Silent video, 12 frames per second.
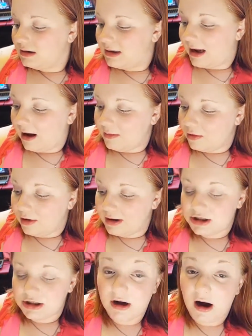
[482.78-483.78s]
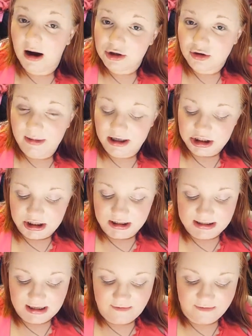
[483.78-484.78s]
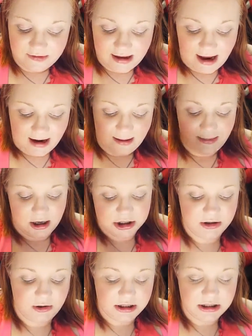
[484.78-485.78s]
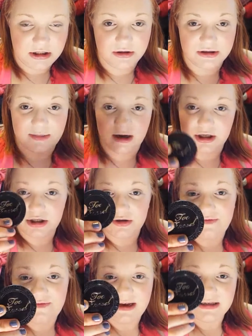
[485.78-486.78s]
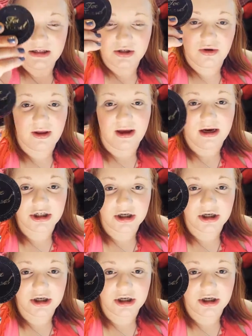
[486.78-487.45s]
Now I'm going to contour my cheeks, and for that, I'm actually going to use my Faced Soleil